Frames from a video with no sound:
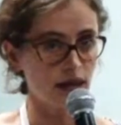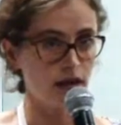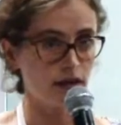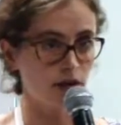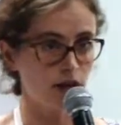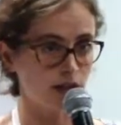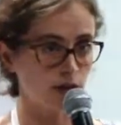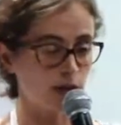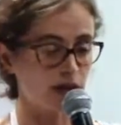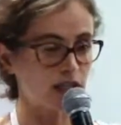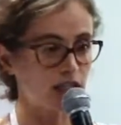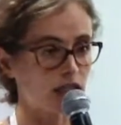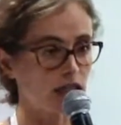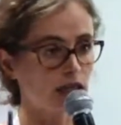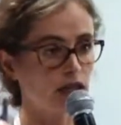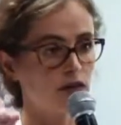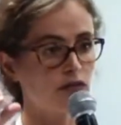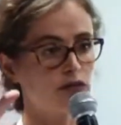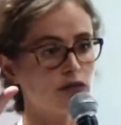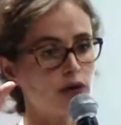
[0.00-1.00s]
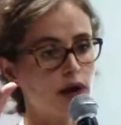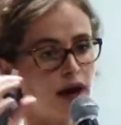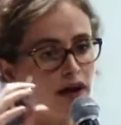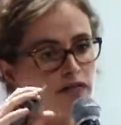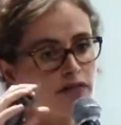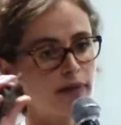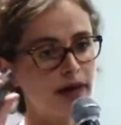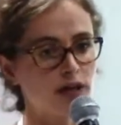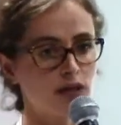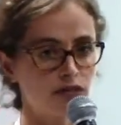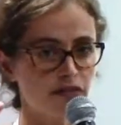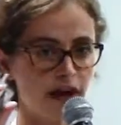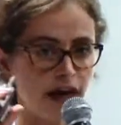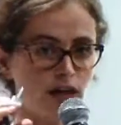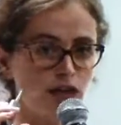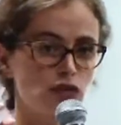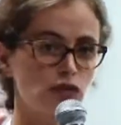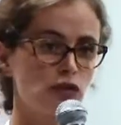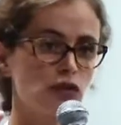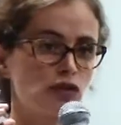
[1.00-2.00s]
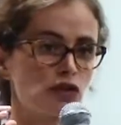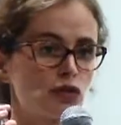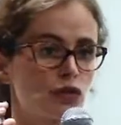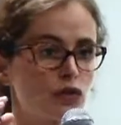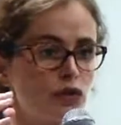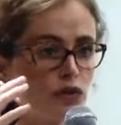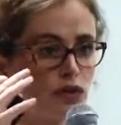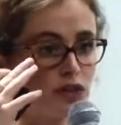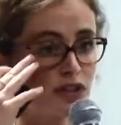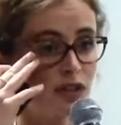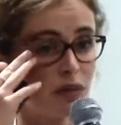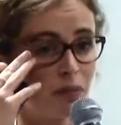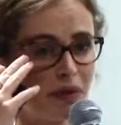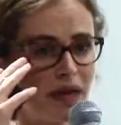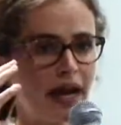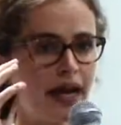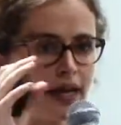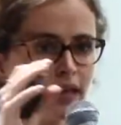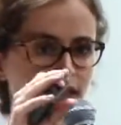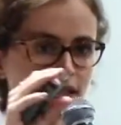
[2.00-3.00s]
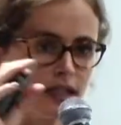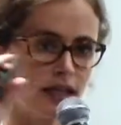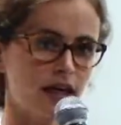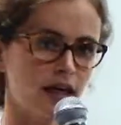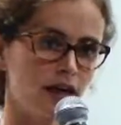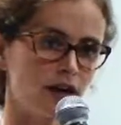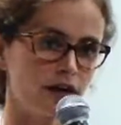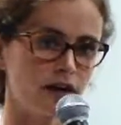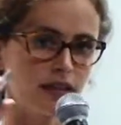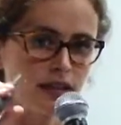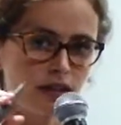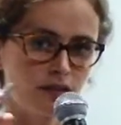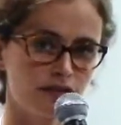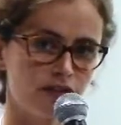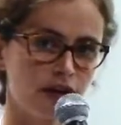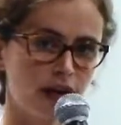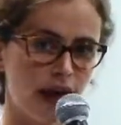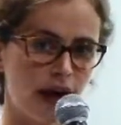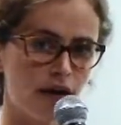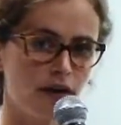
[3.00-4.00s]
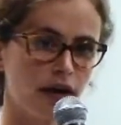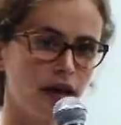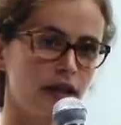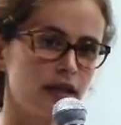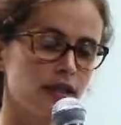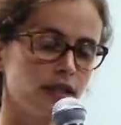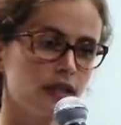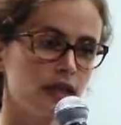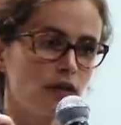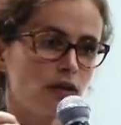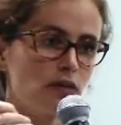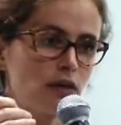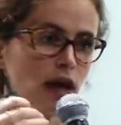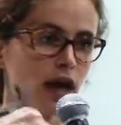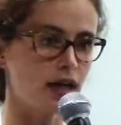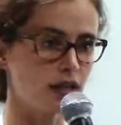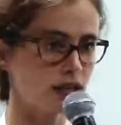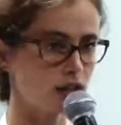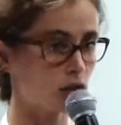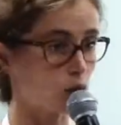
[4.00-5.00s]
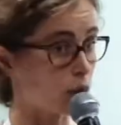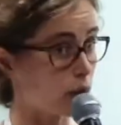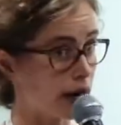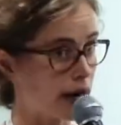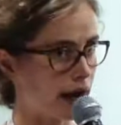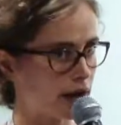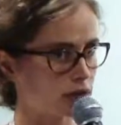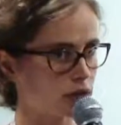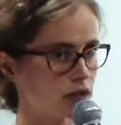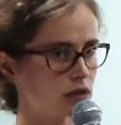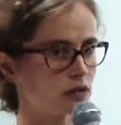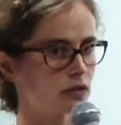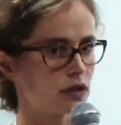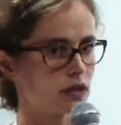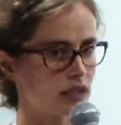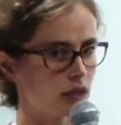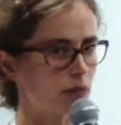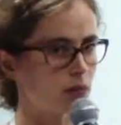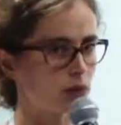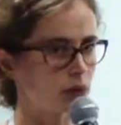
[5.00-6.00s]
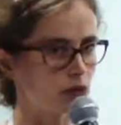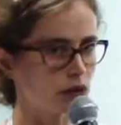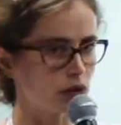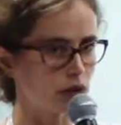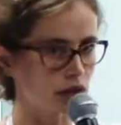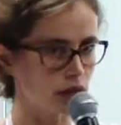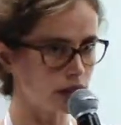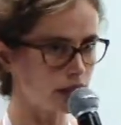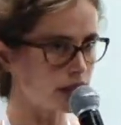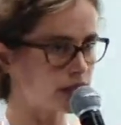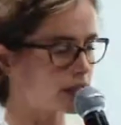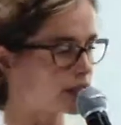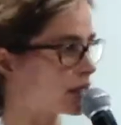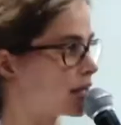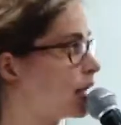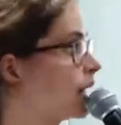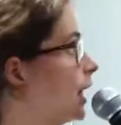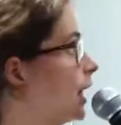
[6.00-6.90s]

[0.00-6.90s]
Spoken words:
Especially if you have manufacturers or suppliers that are in different areas, then you'll ask the warehouse to assemble your goods.